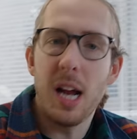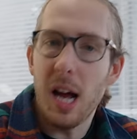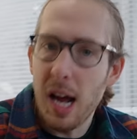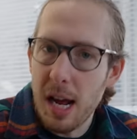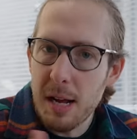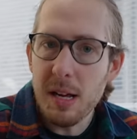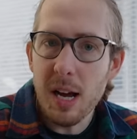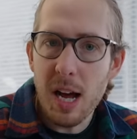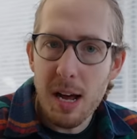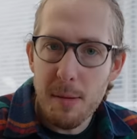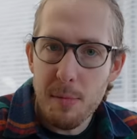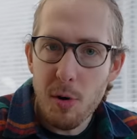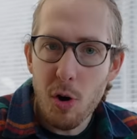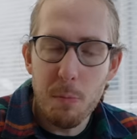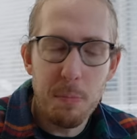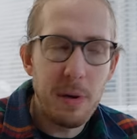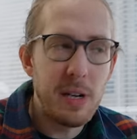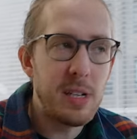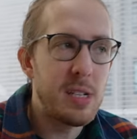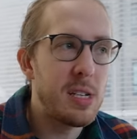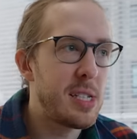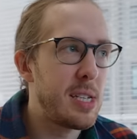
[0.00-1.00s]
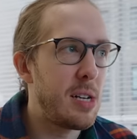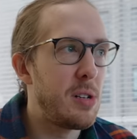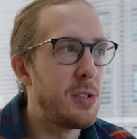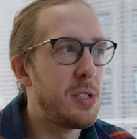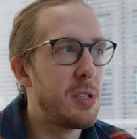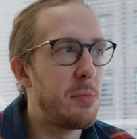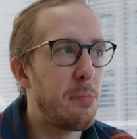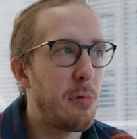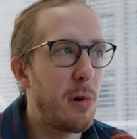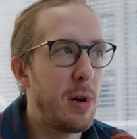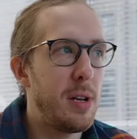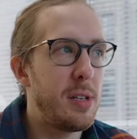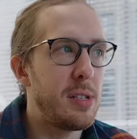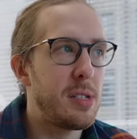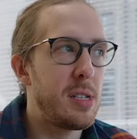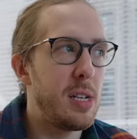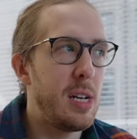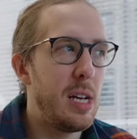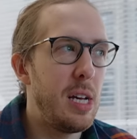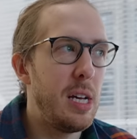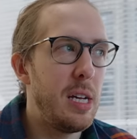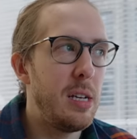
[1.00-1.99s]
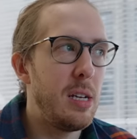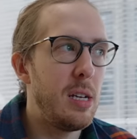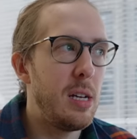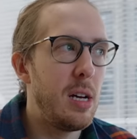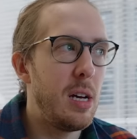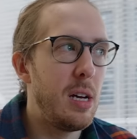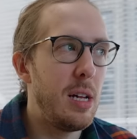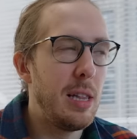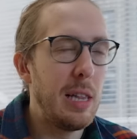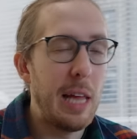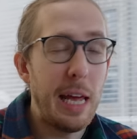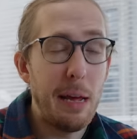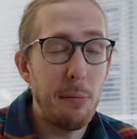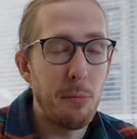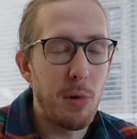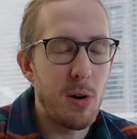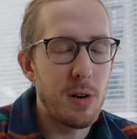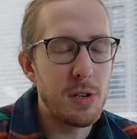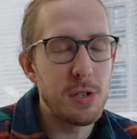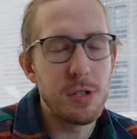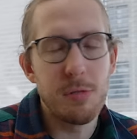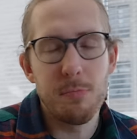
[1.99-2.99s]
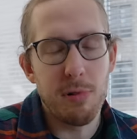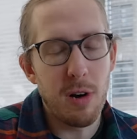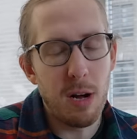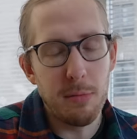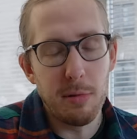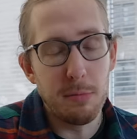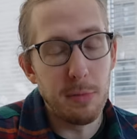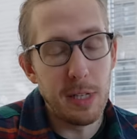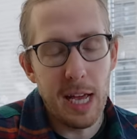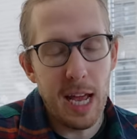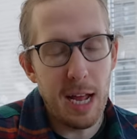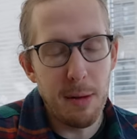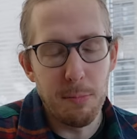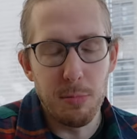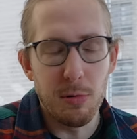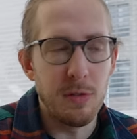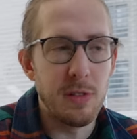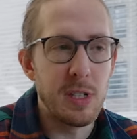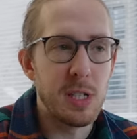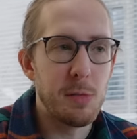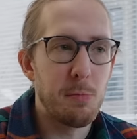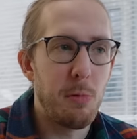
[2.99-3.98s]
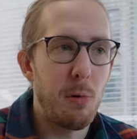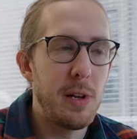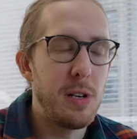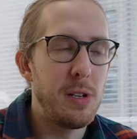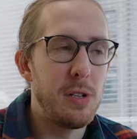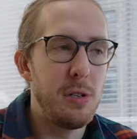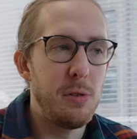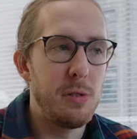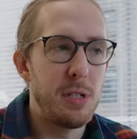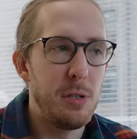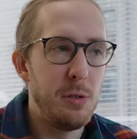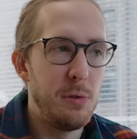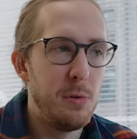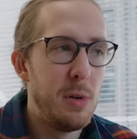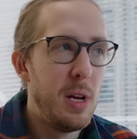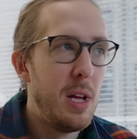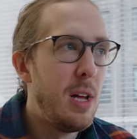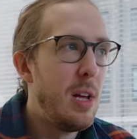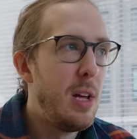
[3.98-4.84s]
I am hoping to sell some prints in late March, probably April at this point, due to